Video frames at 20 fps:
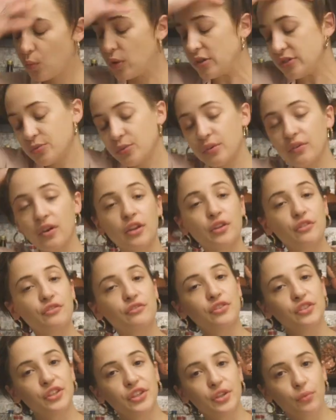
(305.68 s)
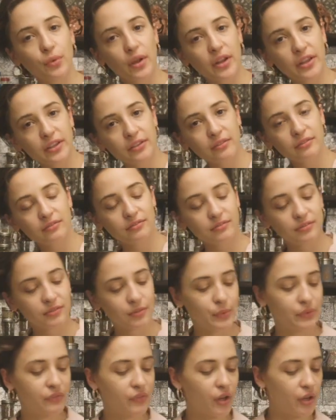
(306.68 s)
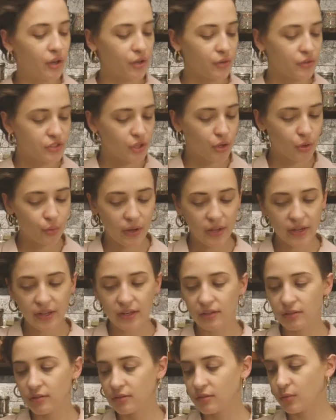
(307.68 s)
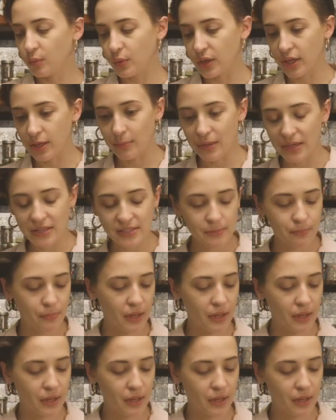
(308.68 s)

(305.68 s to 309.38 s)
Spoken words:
Once we've got our filling ready, we've got our dough ready, we can make some